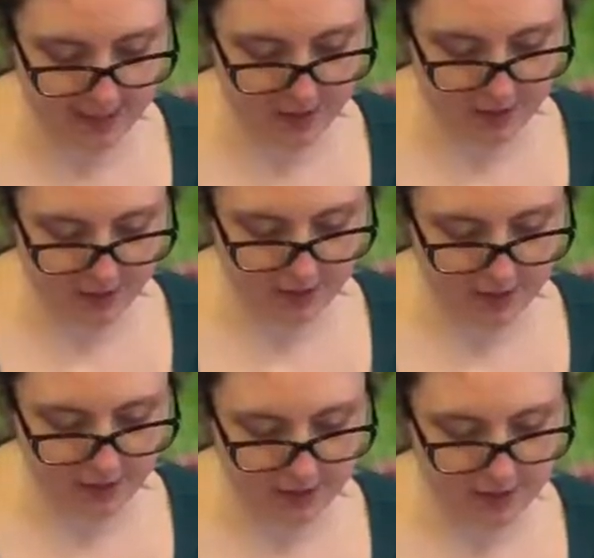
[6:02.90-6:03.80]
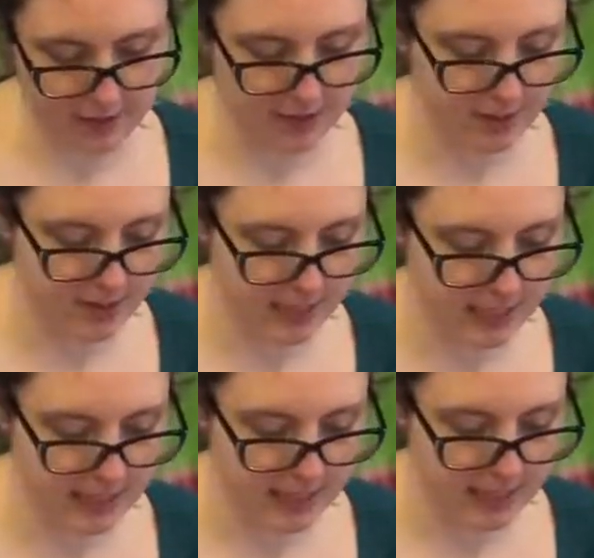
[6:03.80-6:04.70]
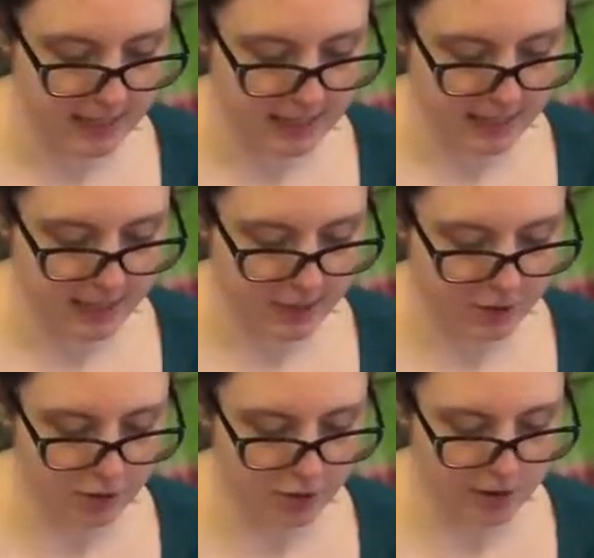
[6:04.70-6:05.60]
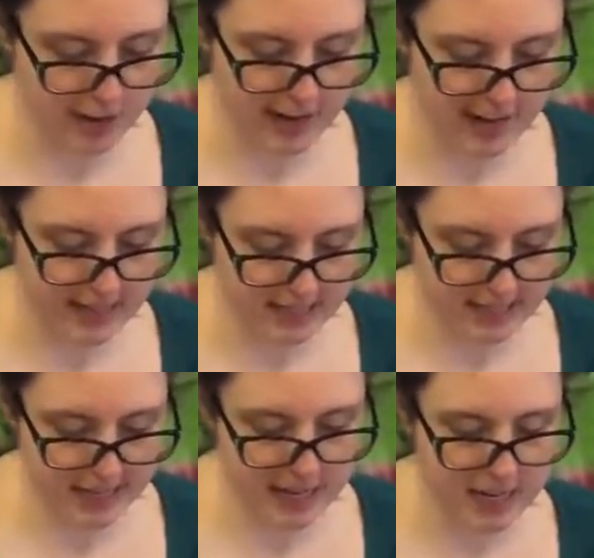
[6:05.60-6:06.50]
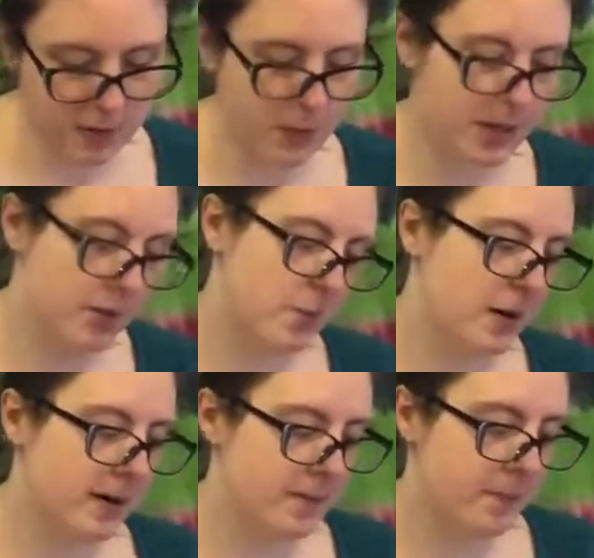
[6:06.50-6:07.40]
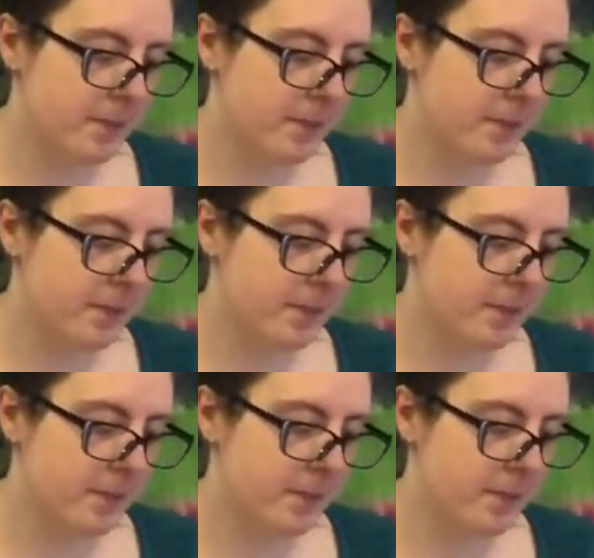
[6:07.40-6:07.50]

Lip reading: of circles. And you can draw eyes any way you want.